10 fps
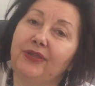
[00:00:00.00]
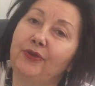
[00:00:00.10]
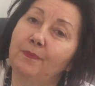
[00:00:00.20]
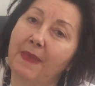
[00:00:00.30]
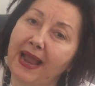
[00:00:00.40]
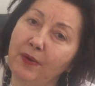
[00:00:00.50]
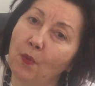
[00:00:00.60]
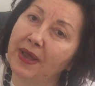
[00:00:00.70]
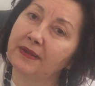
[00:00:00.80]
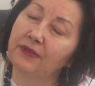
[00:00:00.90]
You might
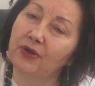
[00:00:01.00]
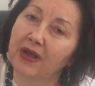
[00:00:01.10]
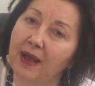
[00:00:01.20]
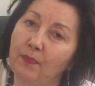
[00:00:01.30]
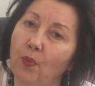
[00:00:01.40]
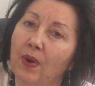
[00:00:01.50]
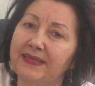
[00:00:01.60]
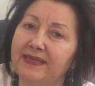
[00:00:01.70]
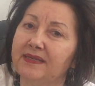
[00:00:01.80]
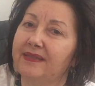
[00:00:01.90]
want to look up,
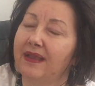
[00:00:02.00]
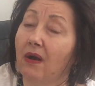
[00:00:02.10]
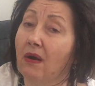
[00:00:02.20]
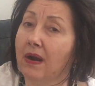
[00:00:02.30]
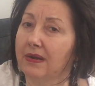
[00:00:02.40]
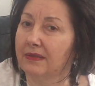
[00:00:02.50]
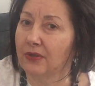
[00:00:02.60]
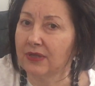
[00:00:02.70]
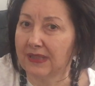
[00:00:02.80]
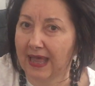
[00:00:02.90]
what does the art
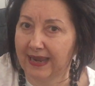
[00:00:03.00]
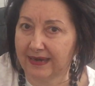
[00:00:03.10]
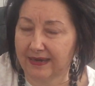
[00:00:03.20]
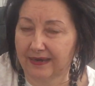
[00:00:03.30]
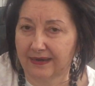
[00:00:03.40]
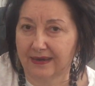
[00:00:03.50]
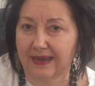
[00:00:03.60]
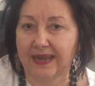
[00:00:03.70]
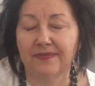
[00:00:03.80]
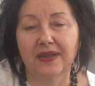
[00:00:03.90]
look like
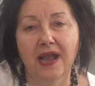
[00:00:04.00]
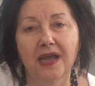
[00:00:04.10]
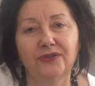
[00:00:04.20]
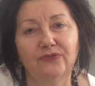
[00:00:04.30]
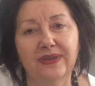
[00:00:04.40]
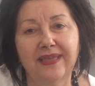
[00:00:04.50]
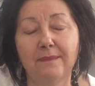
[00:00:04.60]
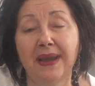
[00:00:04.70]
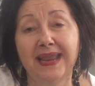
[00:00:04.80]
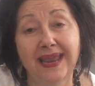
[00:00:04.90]
in the country
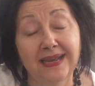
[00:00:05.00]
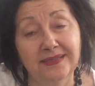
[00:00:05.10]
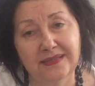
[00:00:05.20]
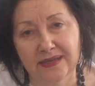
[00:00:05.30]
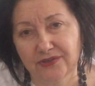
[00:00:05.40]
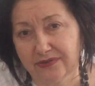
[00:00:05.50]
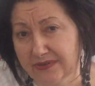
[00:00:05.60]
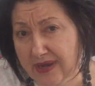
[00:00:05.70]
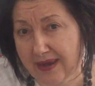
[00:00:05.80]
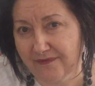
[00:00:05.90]
that my
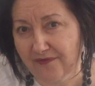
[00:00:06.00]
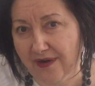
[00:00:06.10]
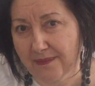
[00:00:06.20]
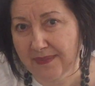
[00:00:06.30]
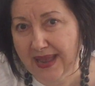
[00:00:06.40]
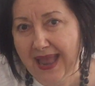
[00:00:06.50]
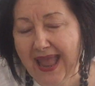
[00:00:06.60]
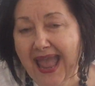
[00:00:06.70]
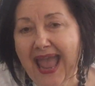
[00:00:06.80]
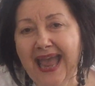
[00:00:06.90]
ancestors came from?
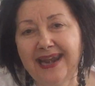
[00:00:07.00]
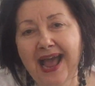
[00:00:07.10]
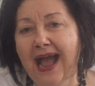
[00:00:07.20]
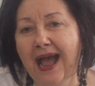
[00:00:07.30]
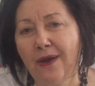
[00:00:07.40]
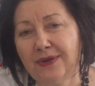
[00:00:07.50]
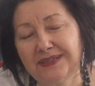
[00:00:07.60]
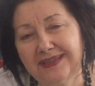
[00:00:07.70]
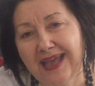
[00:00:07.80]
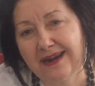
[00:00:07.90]
And how
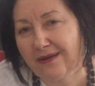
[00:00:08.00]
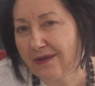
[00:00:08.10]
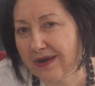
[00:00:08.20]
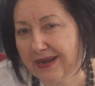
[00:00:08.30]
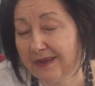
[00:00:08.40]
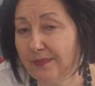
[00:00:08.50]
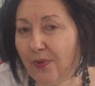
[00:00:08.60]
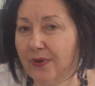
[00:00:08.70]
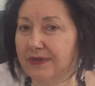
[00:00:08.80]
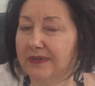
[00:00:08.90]
is that art
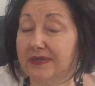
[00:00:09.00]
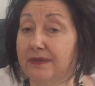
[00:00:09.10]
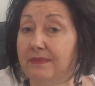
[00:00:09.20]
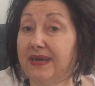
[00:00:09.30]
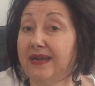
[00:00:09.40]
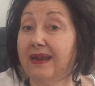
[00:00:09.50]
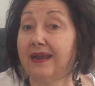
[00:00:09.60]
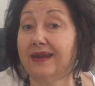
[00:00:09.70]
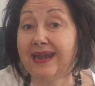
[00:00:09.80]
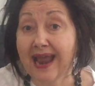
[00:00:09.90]
important to me
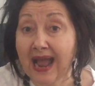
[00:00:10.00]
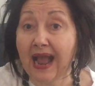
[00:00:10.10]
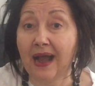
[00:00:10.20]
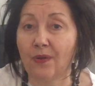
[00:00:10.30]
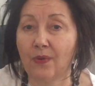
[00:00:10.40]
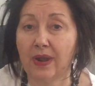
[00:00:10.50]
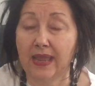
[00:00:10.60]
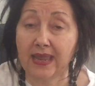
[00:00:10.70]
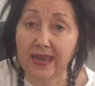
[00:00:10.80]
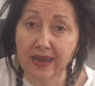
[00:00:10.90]
now,
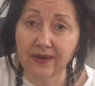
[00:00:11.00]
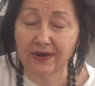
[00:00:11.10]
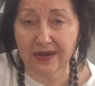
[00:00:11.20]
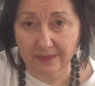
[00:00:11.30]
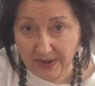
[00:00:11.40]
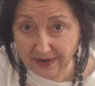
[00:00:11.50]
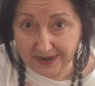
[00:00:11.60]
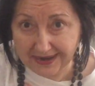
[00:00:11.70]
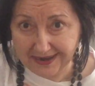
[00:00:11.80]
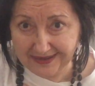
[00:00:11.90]
here in
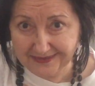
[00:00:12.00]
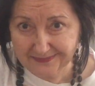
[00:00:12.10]
America?